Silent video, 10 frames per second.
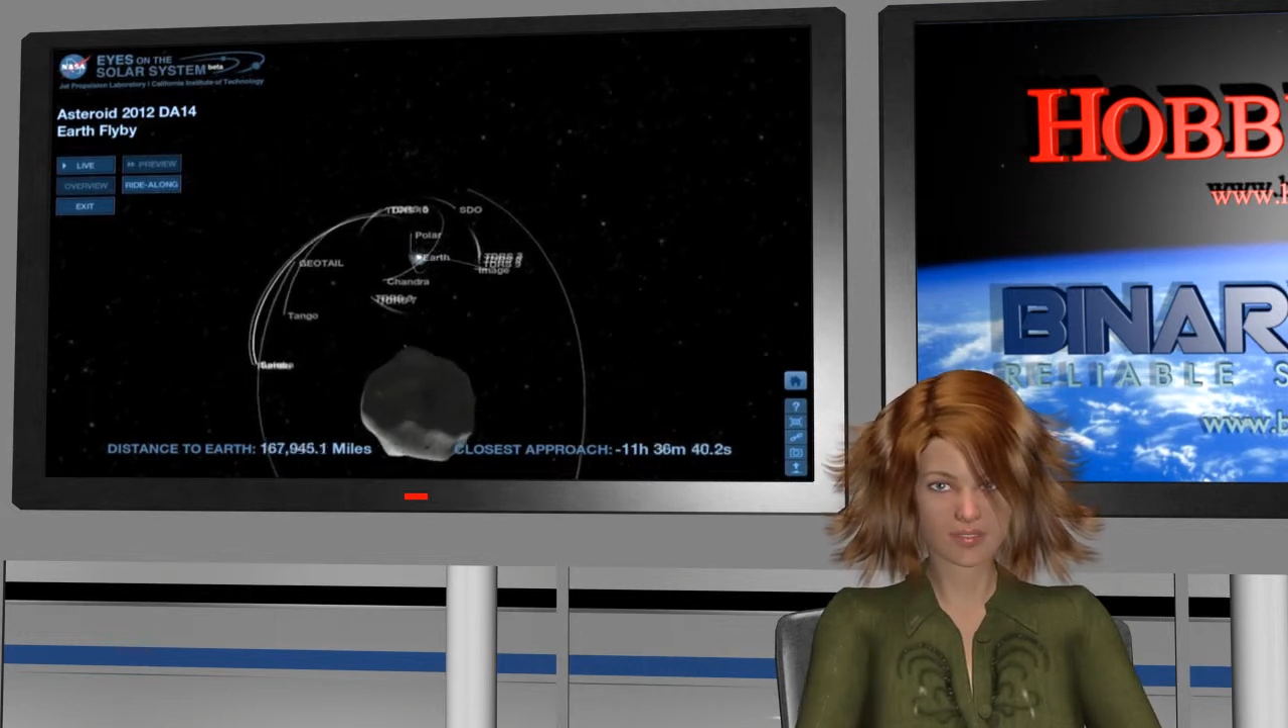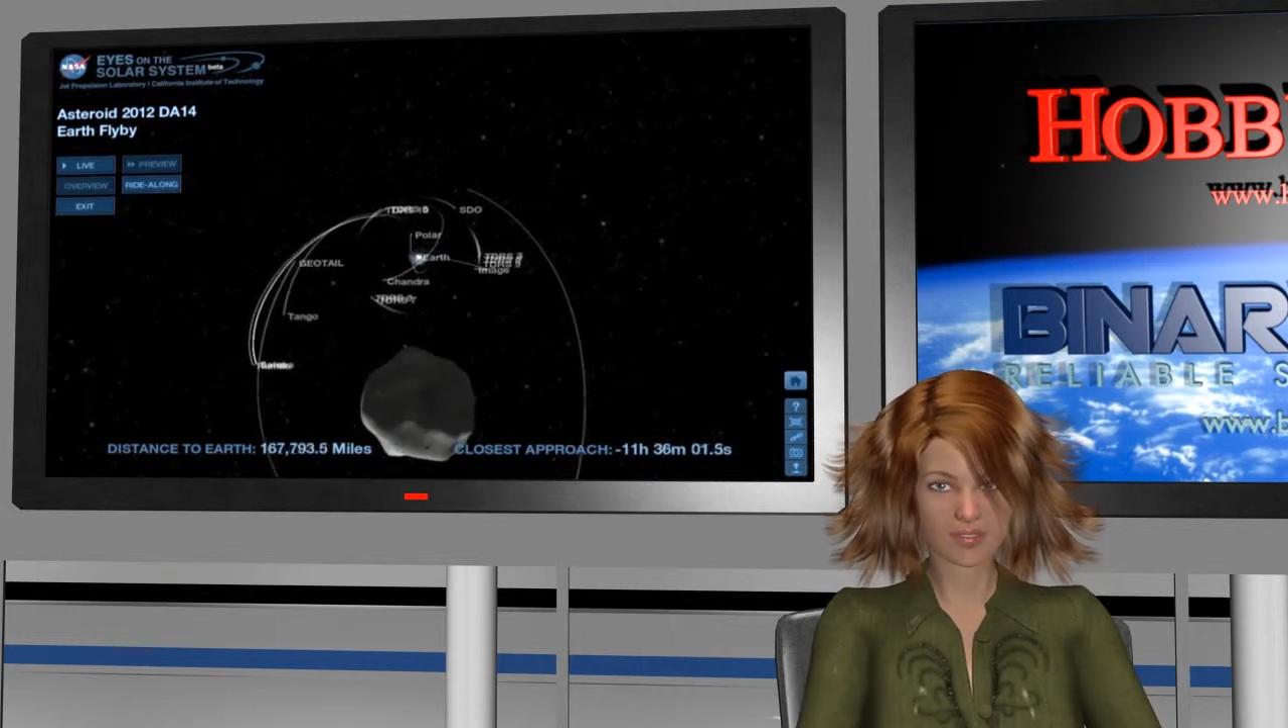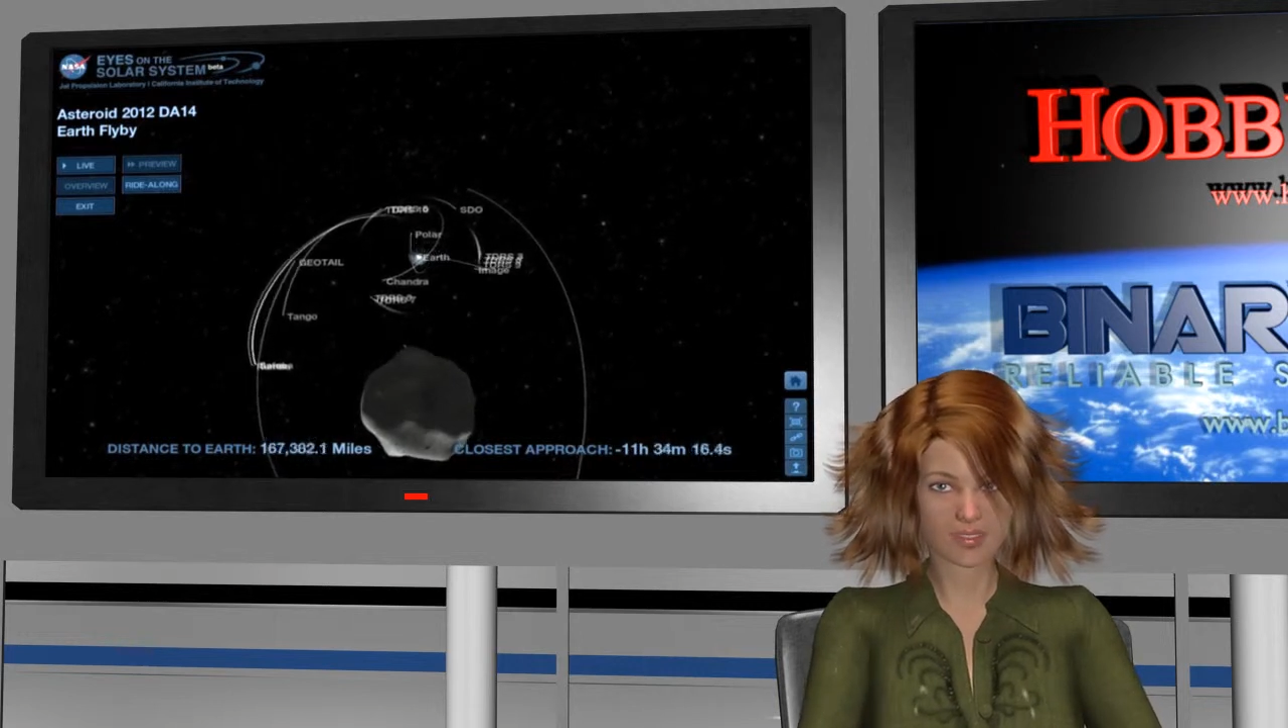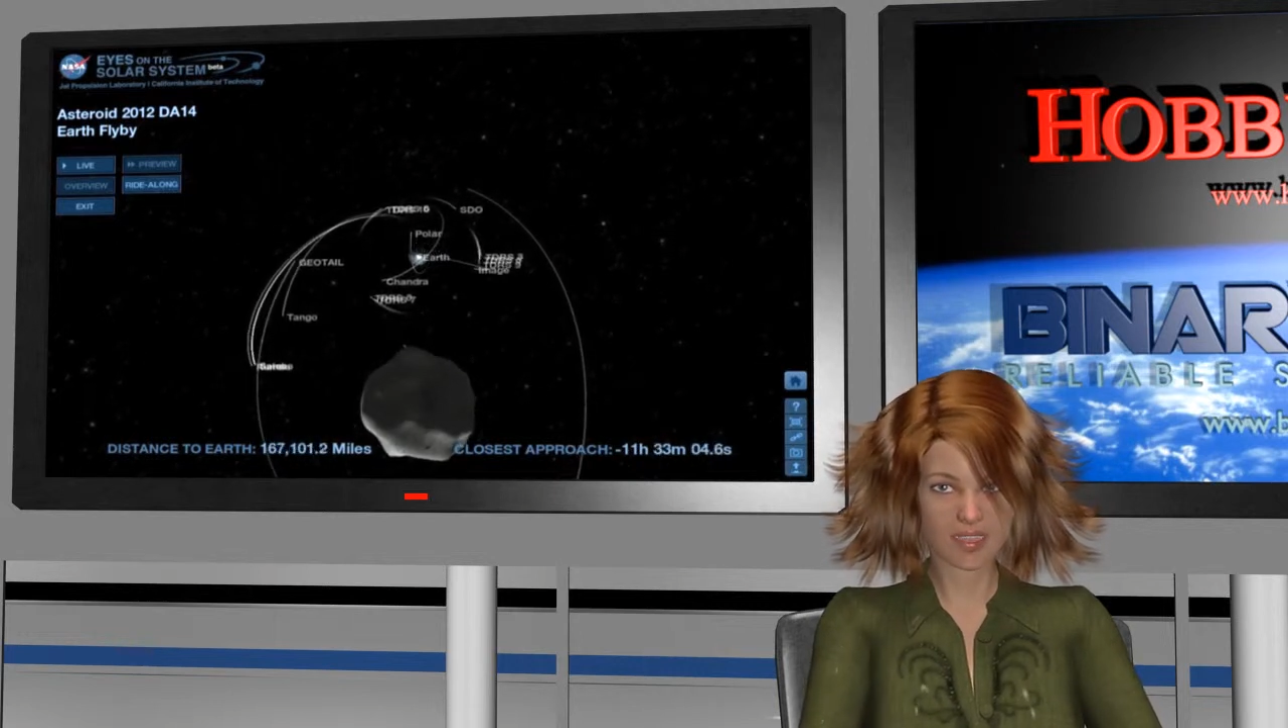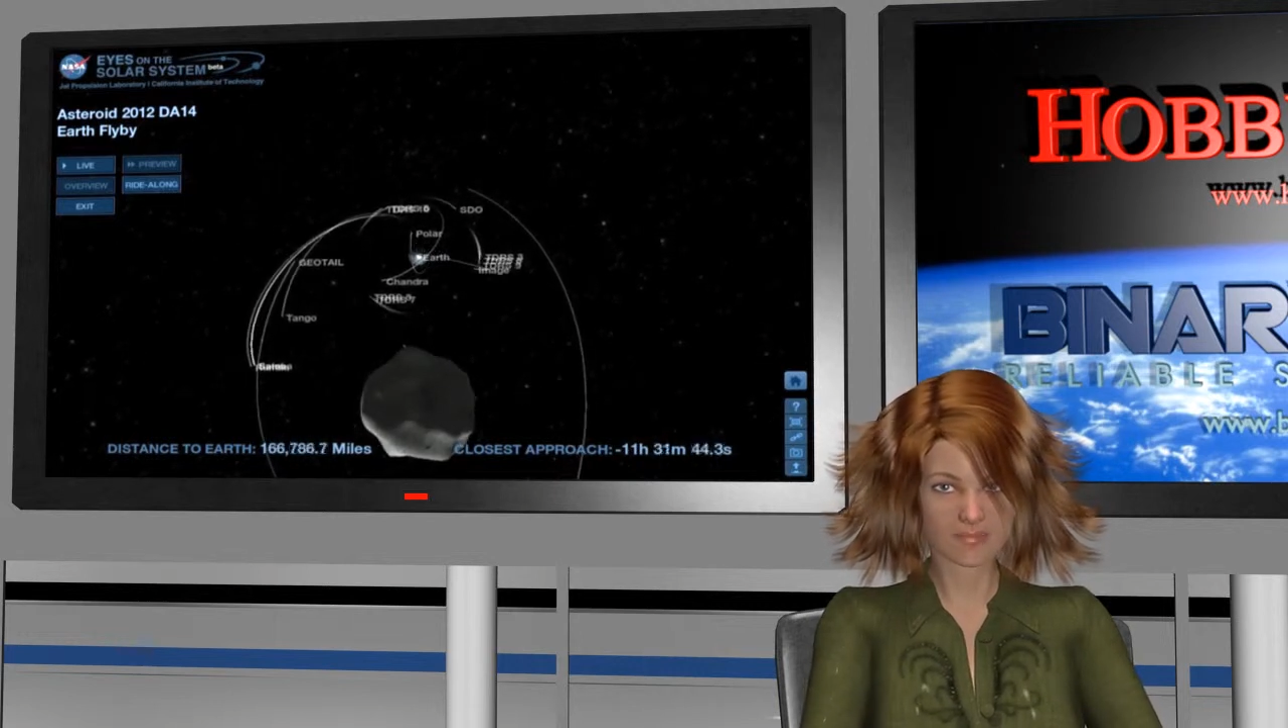
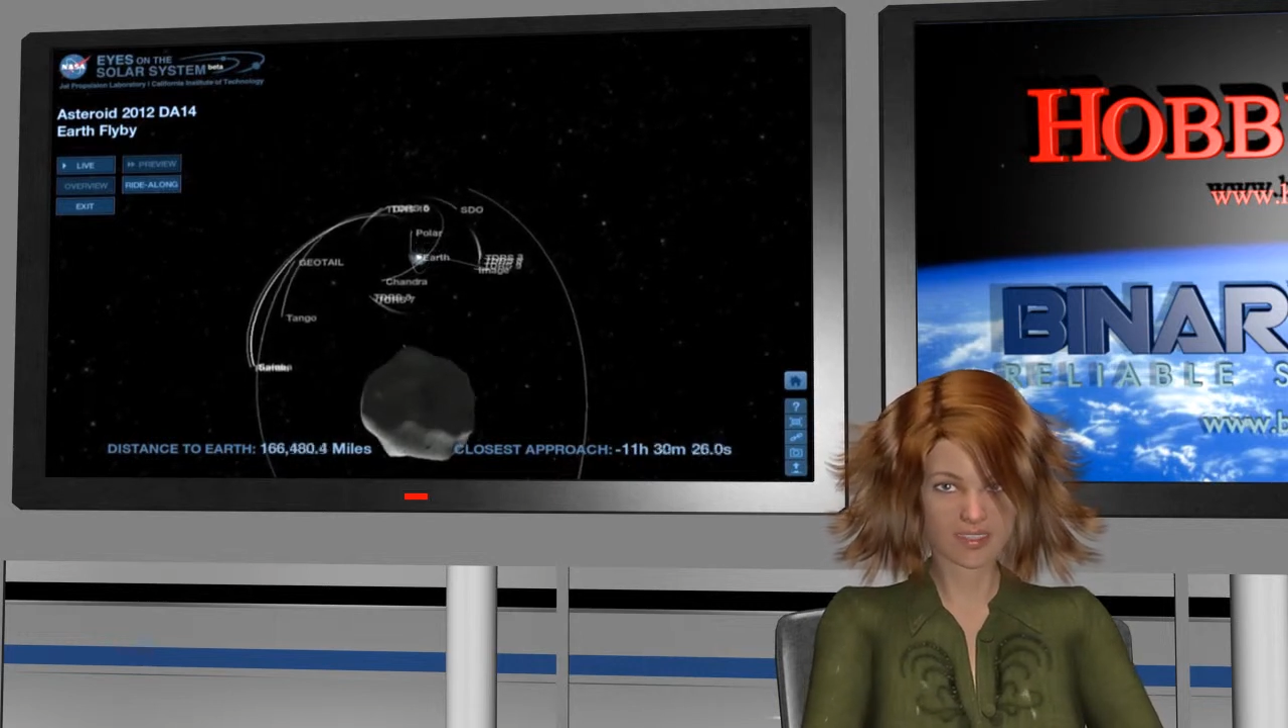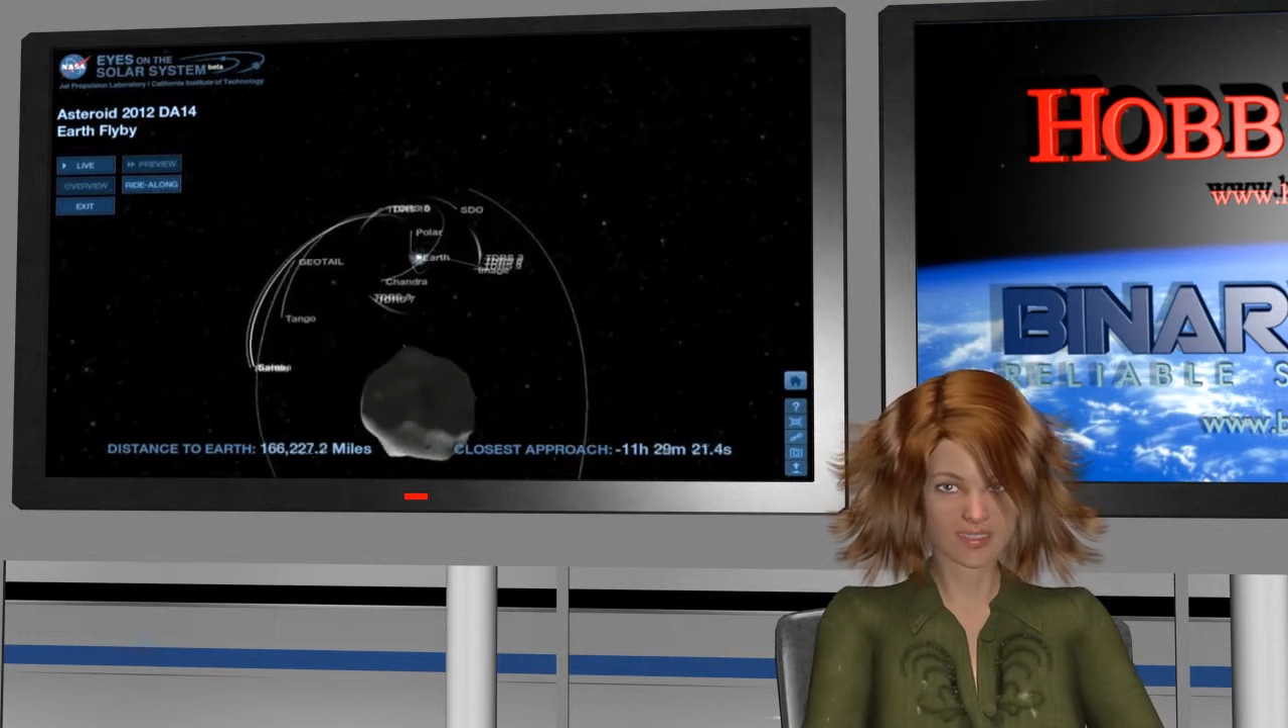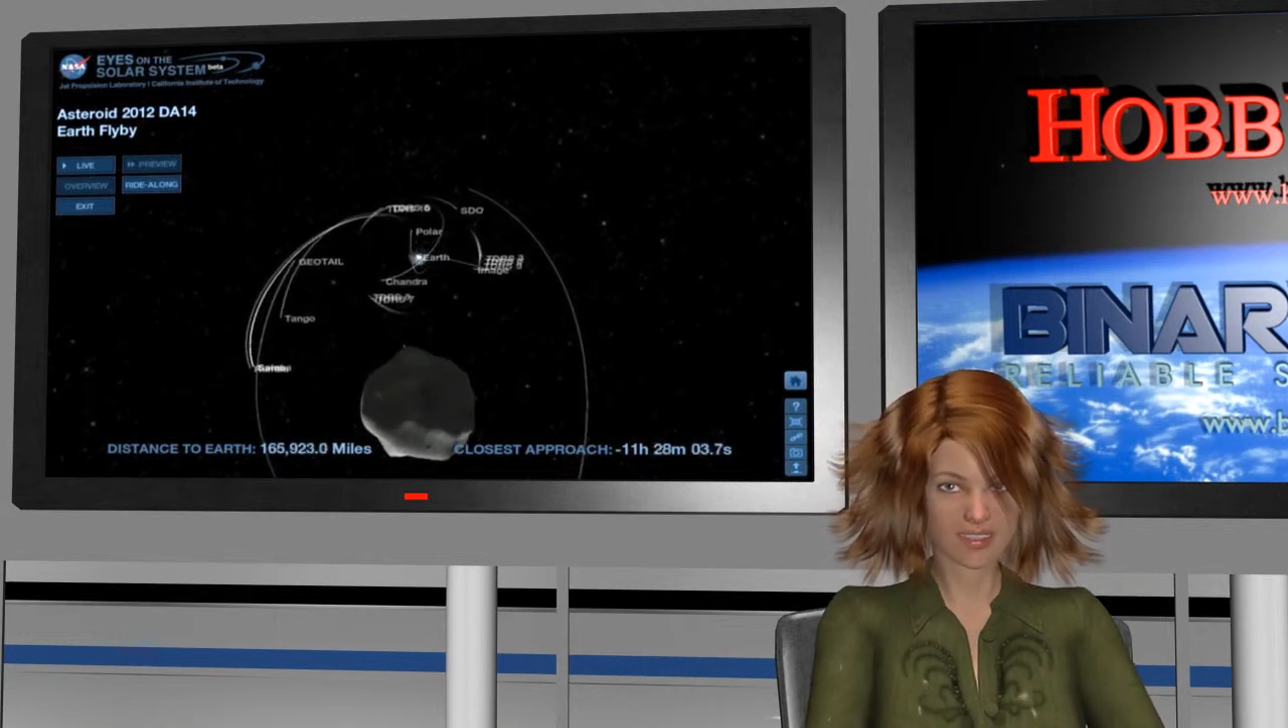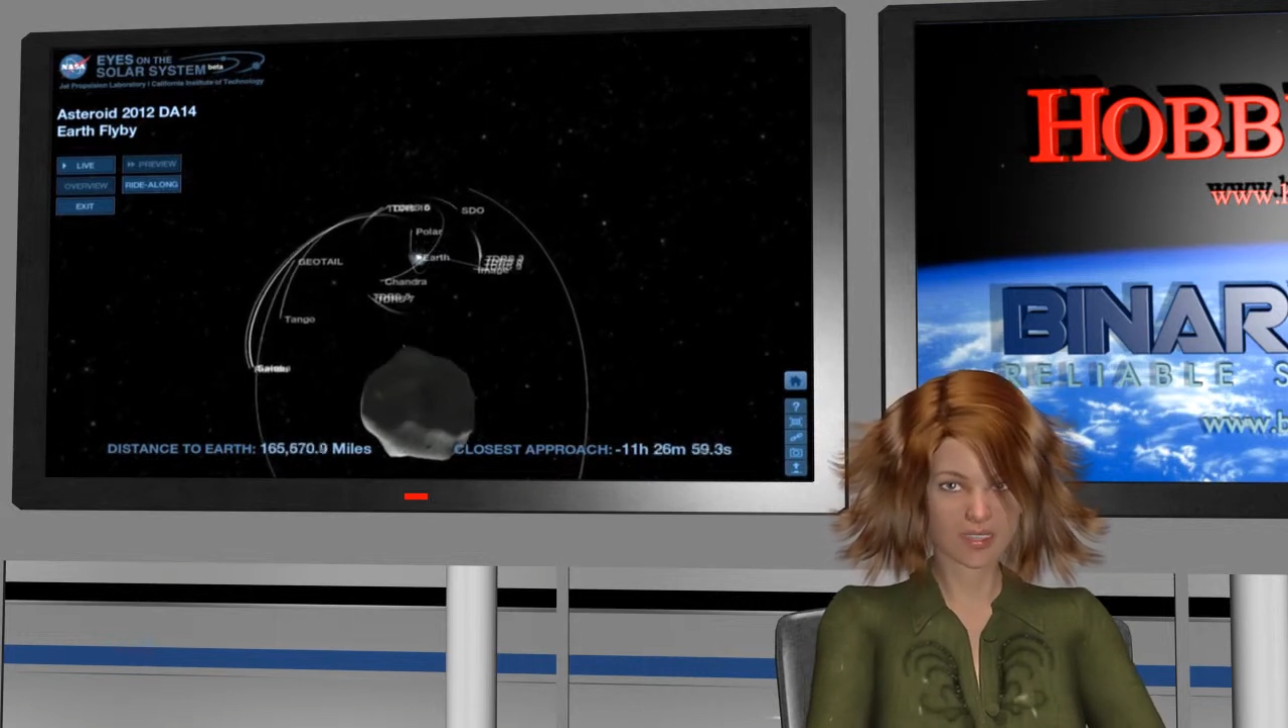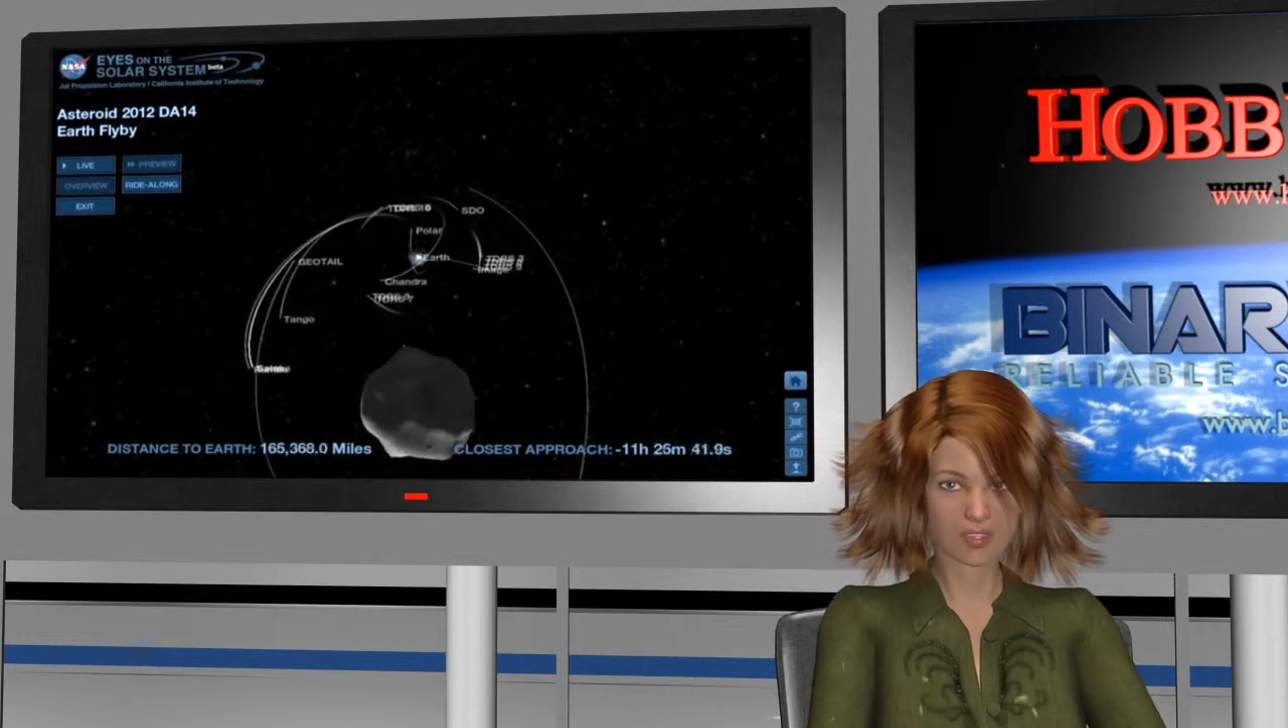There are
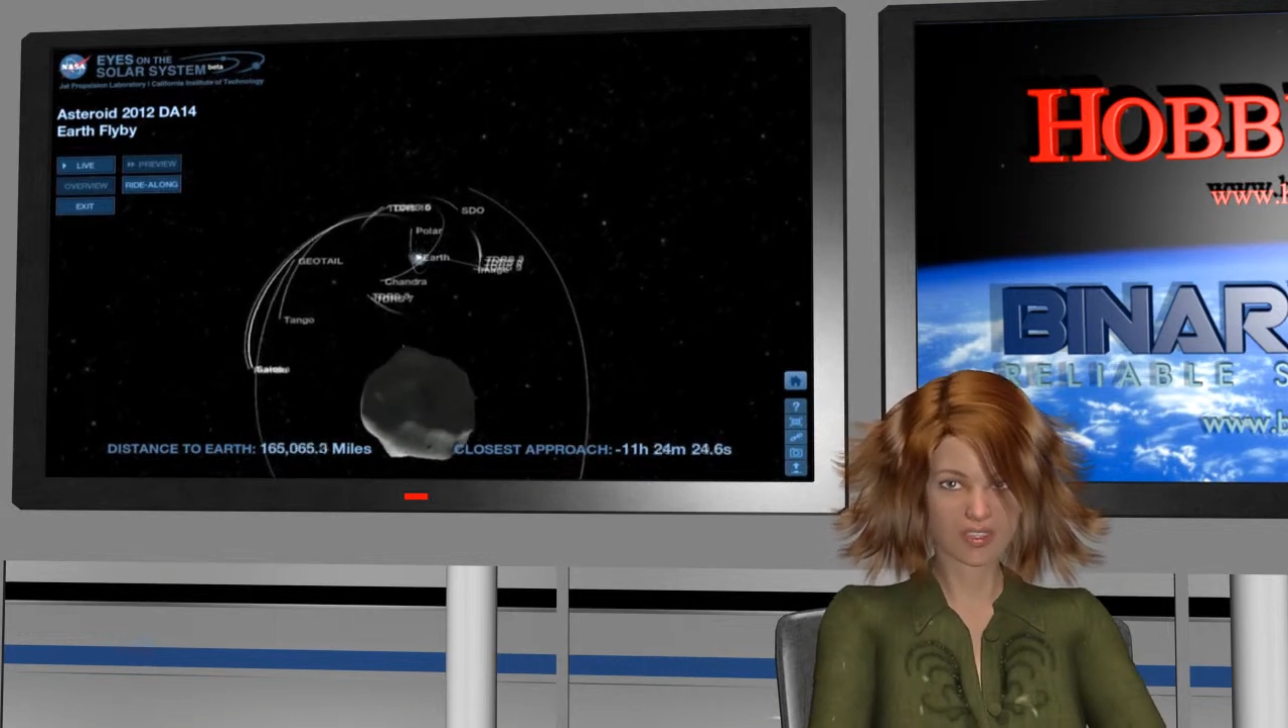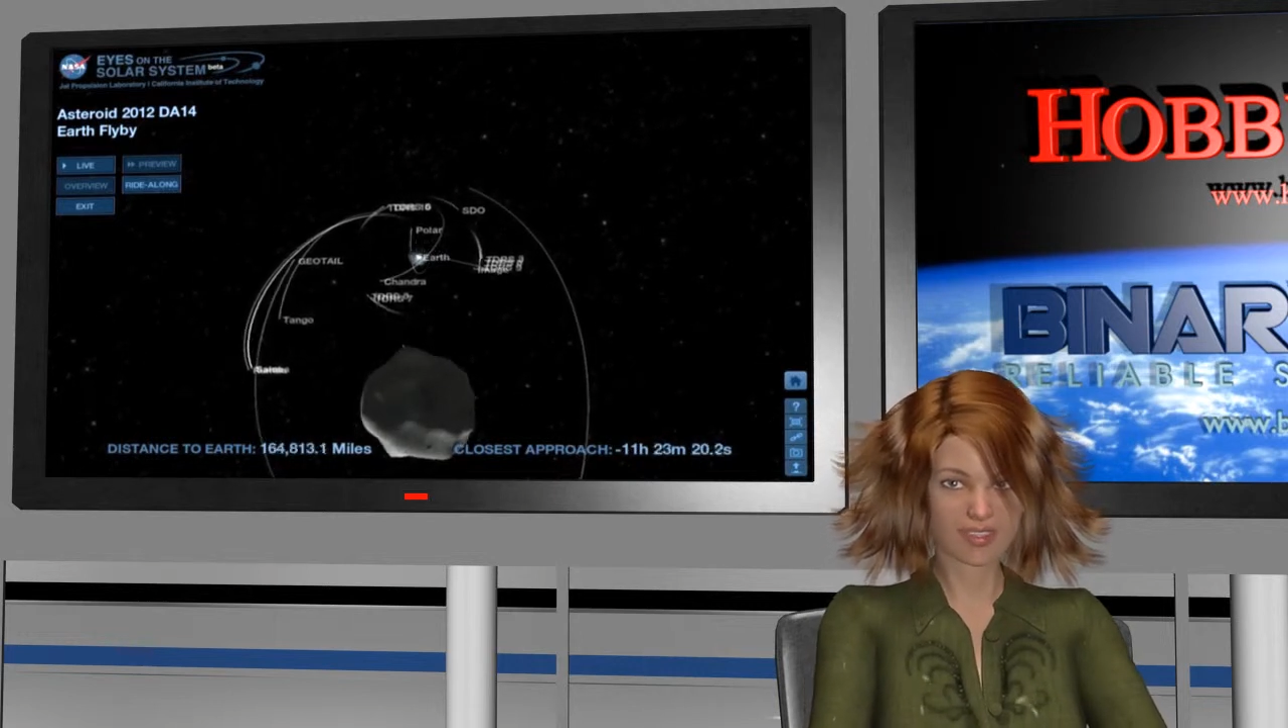many other